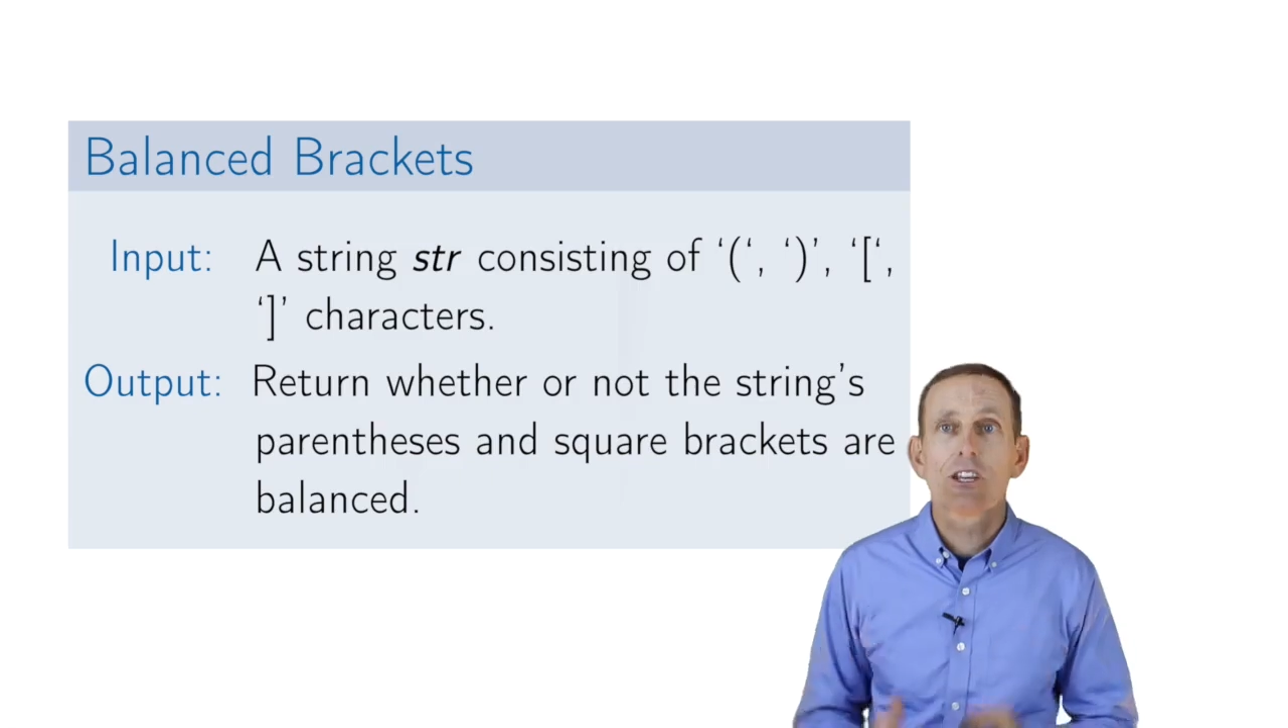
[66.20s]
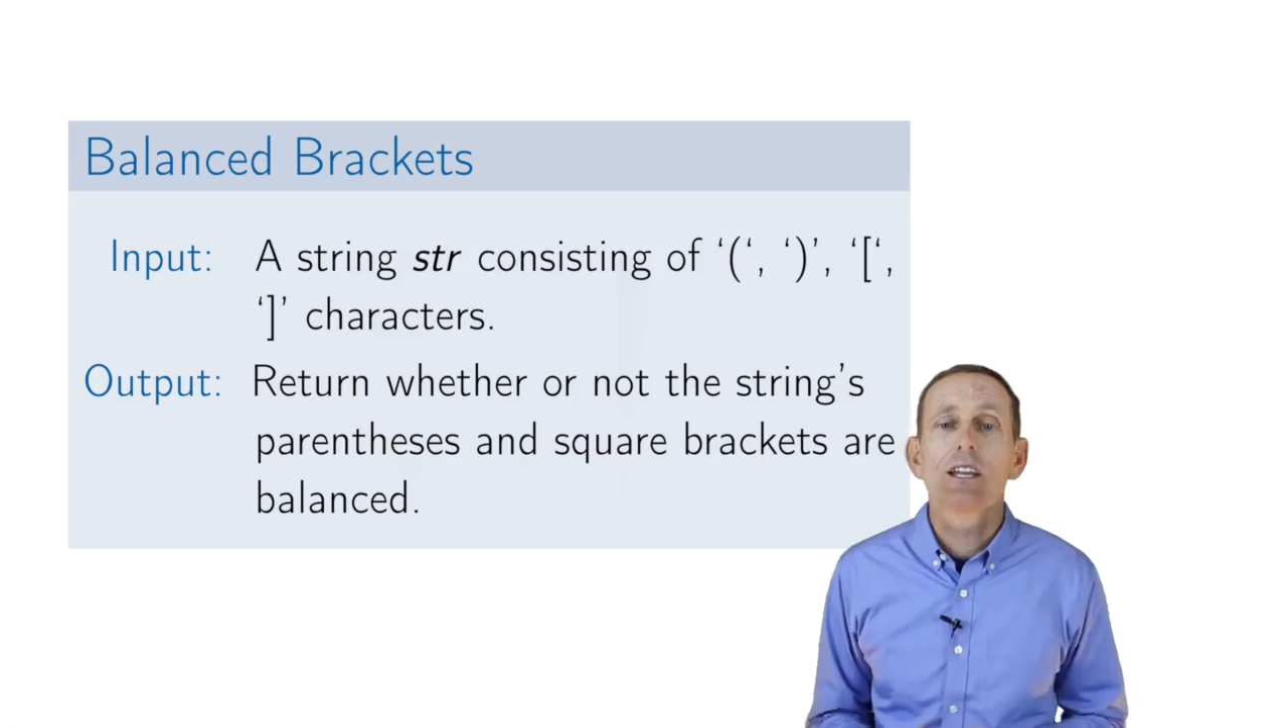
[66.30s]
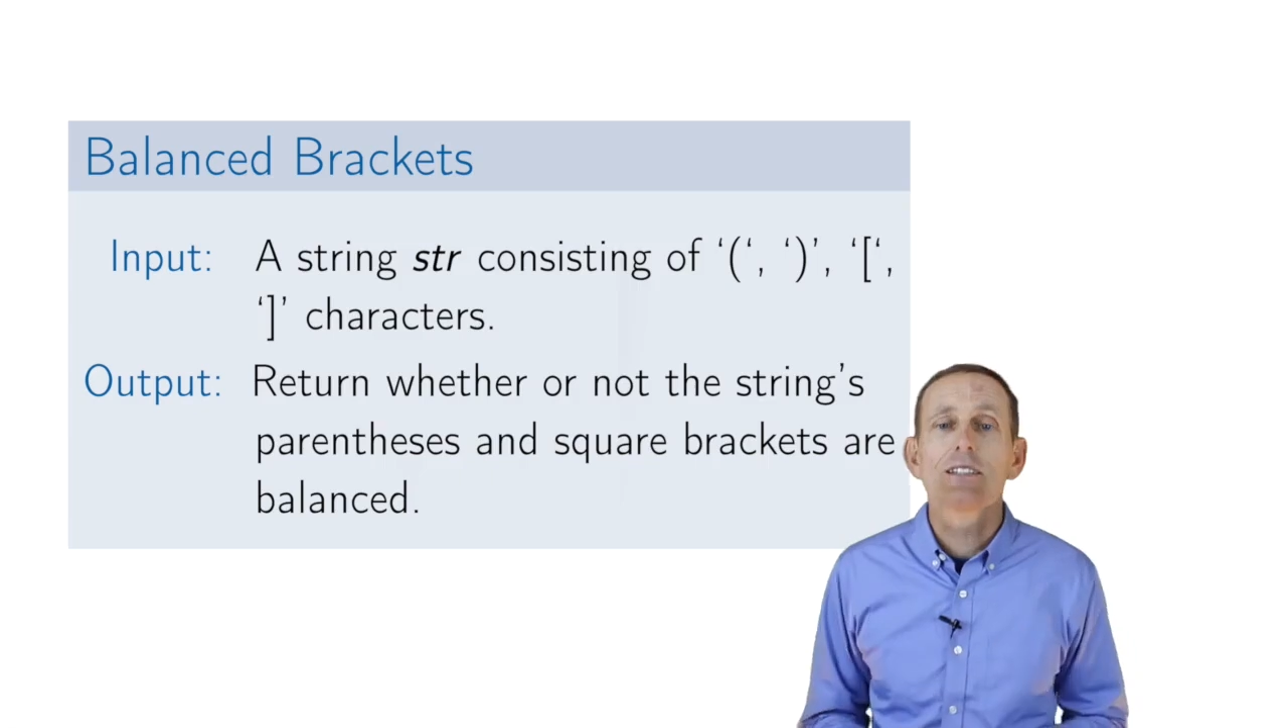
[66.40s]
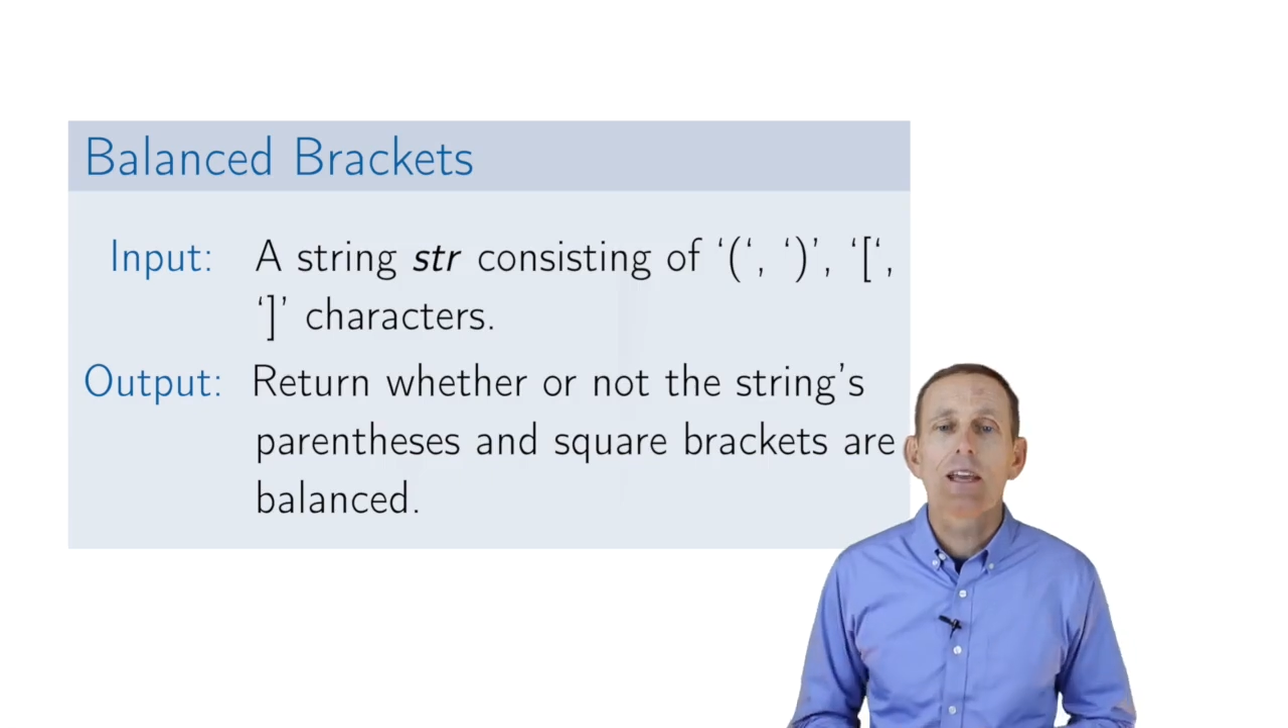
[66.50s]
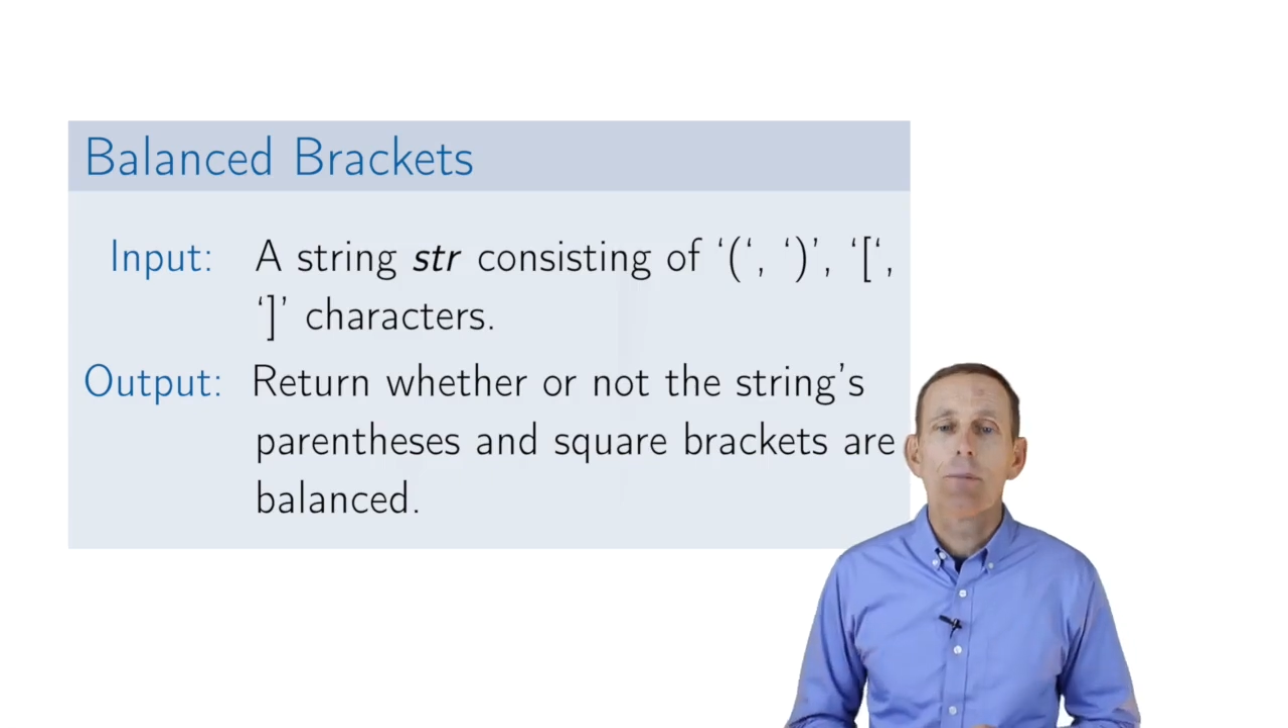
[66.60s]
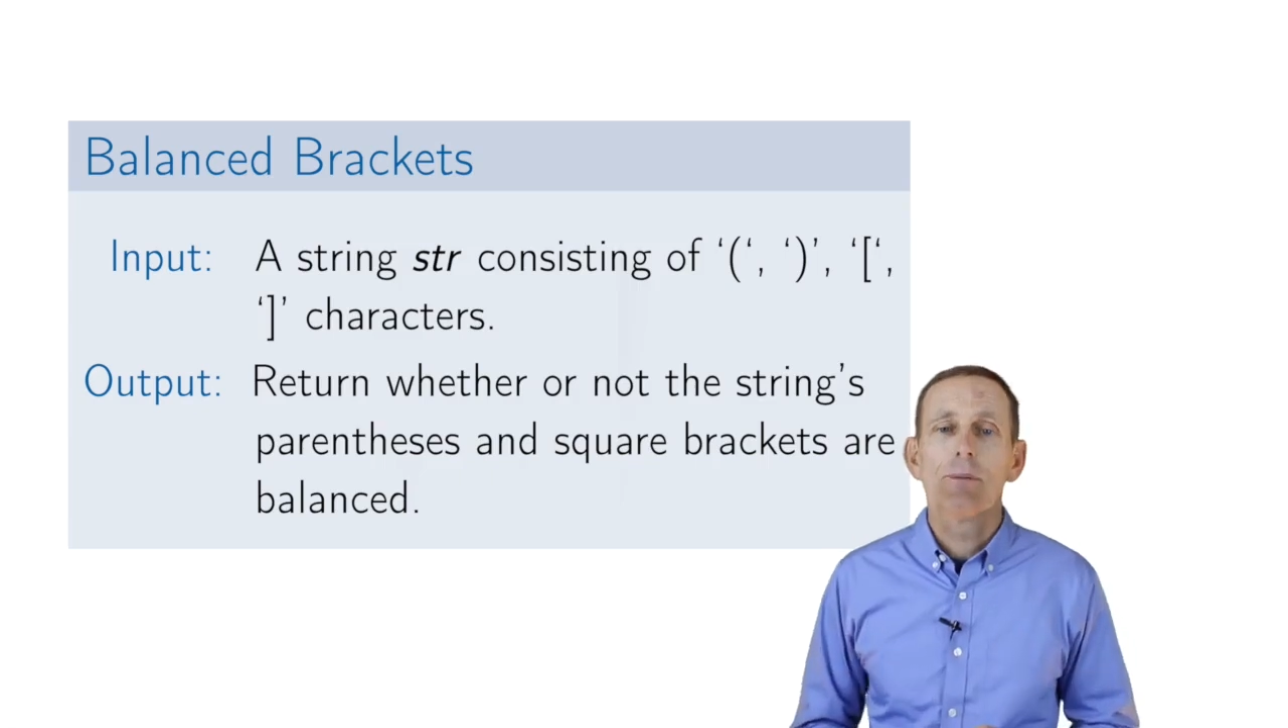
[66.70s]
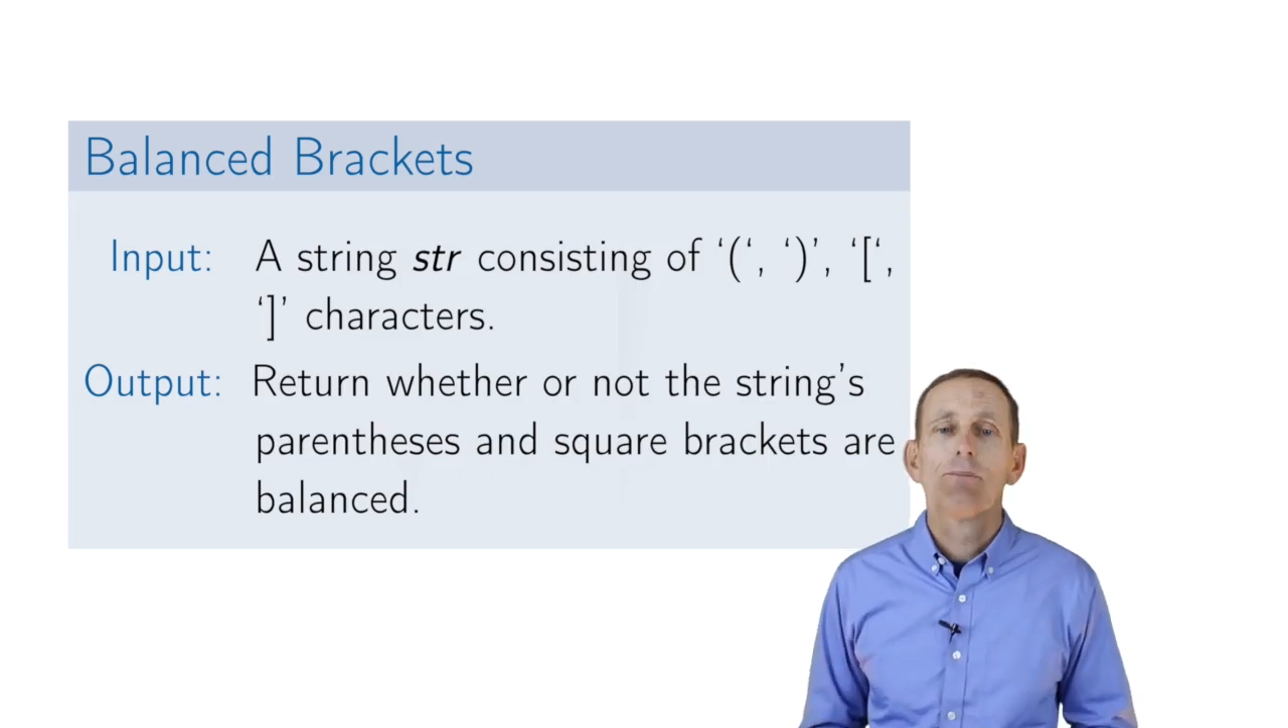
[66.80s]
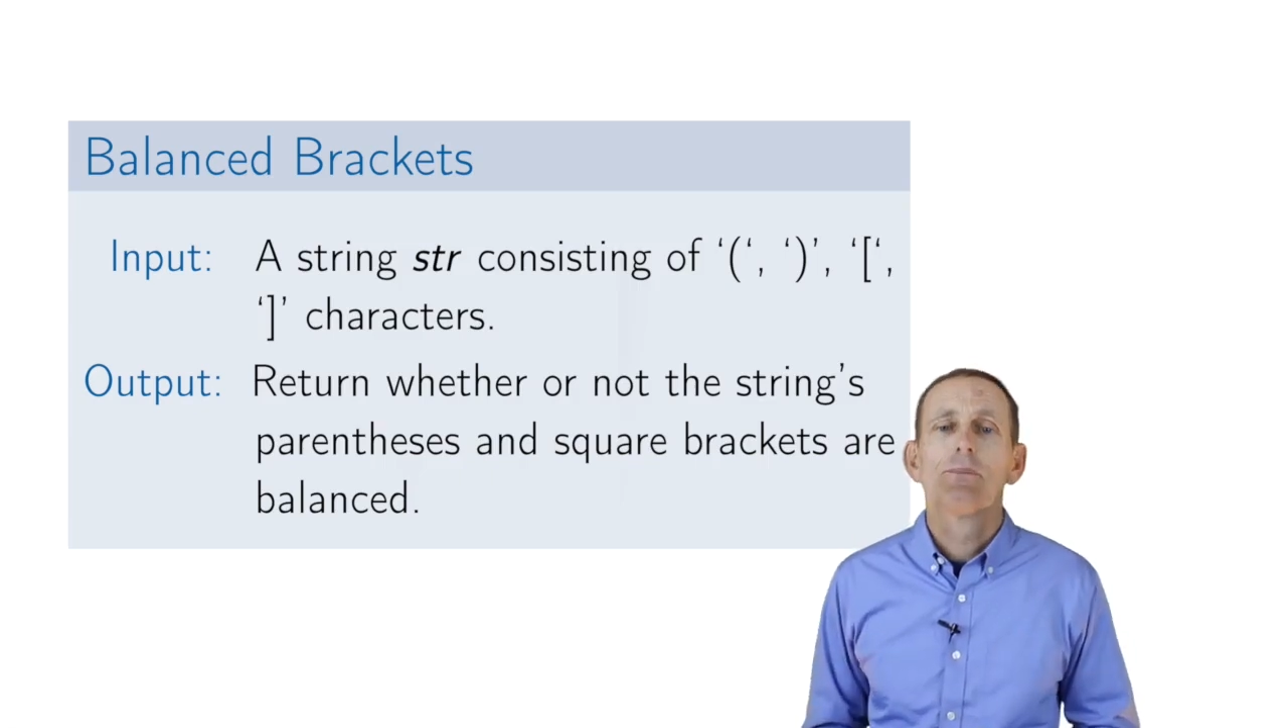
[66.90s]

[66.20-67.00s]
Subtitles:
look at an example.